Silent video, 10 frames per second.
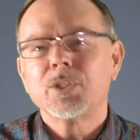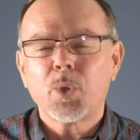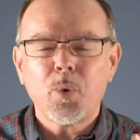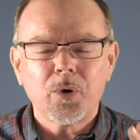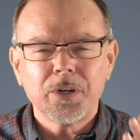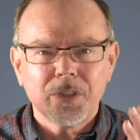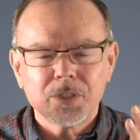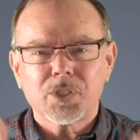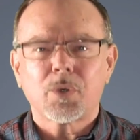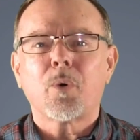toward the
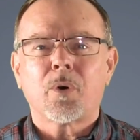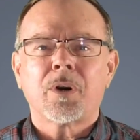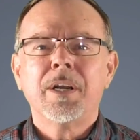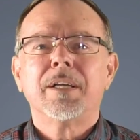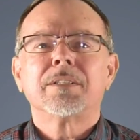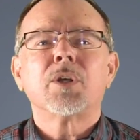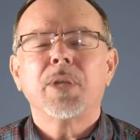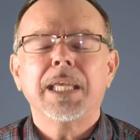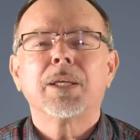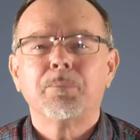shore so
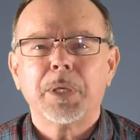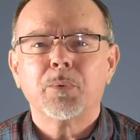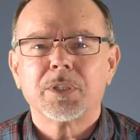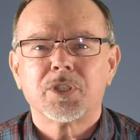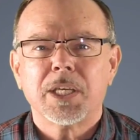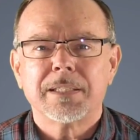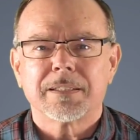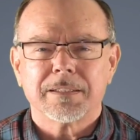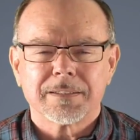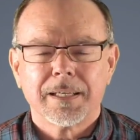he could be with
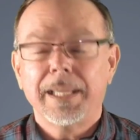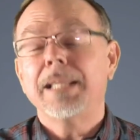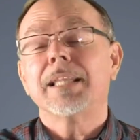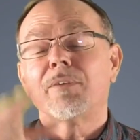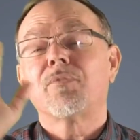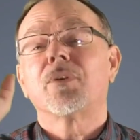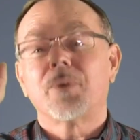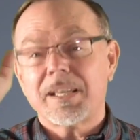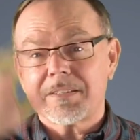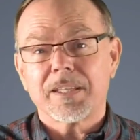Jesus. He left the
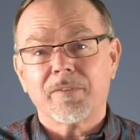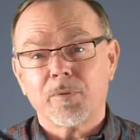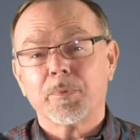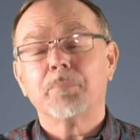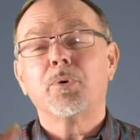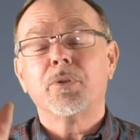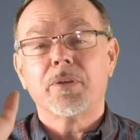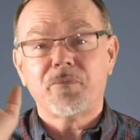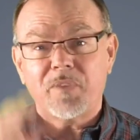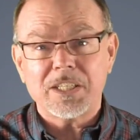rest of them to pull
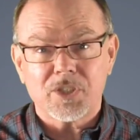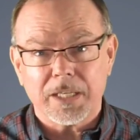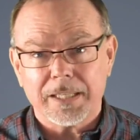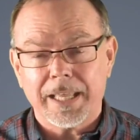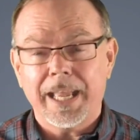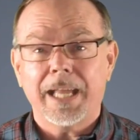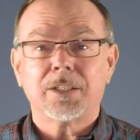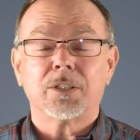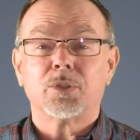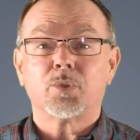the fish in. They had
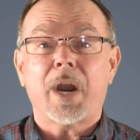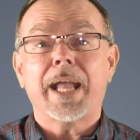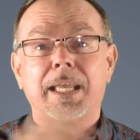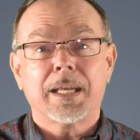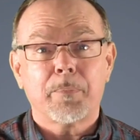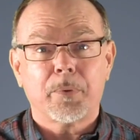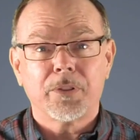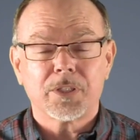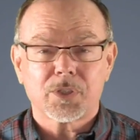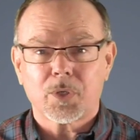to drag it up on
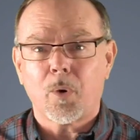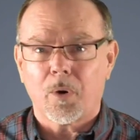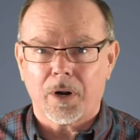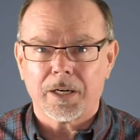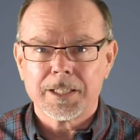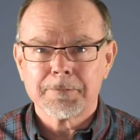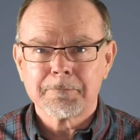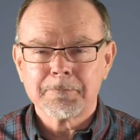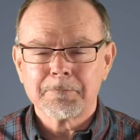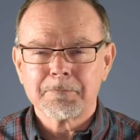the shore.
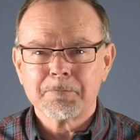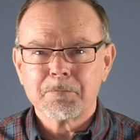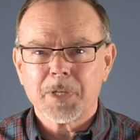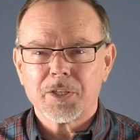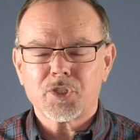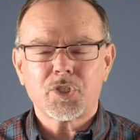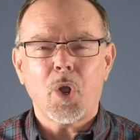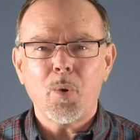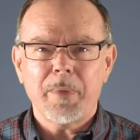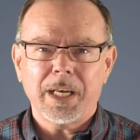
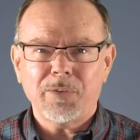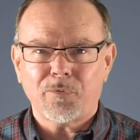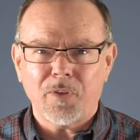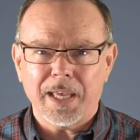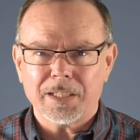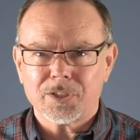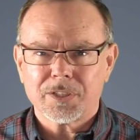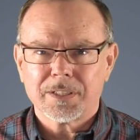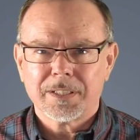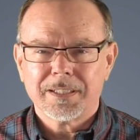So many fish.